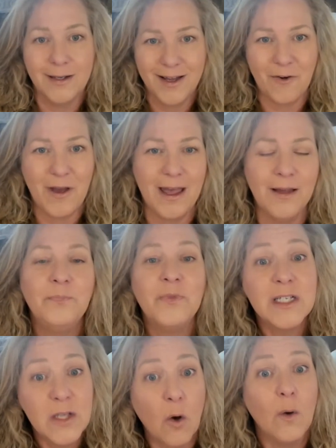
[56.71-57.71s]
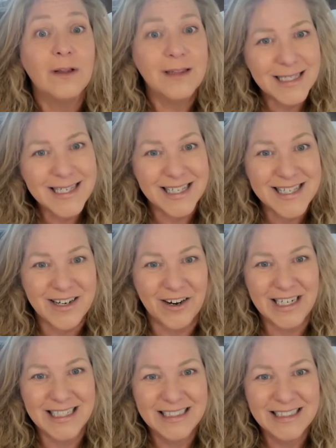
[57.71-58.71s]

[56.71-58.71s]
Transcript: Okay, so let's get started.